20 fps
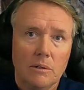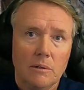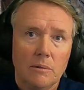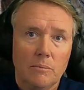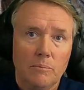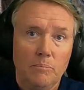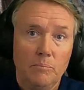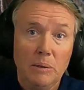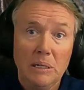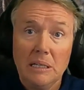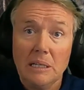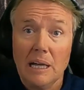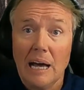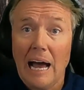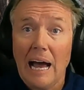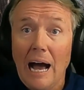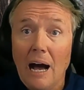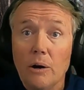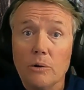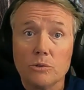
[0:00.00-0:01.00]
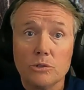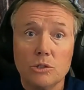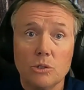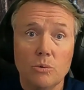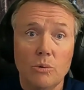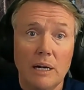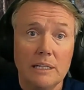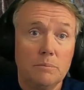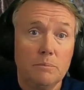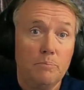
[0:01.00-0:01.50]
Be the house who
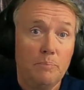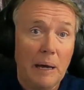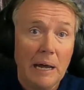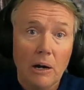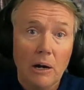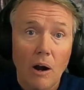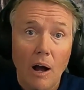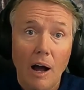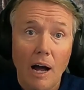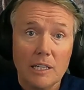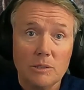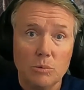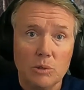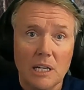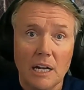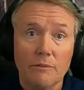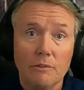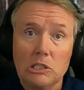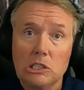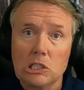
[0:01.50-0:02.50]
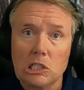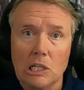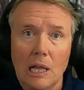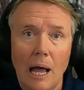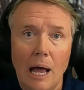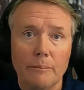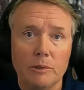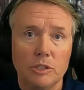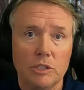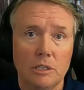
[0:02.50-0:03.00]
has better odds with every
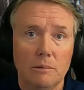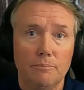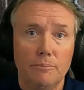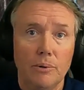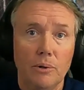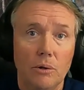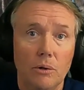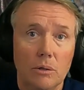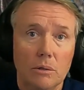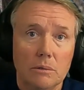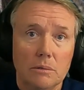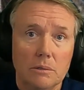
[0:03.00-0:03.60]
slot machine pull.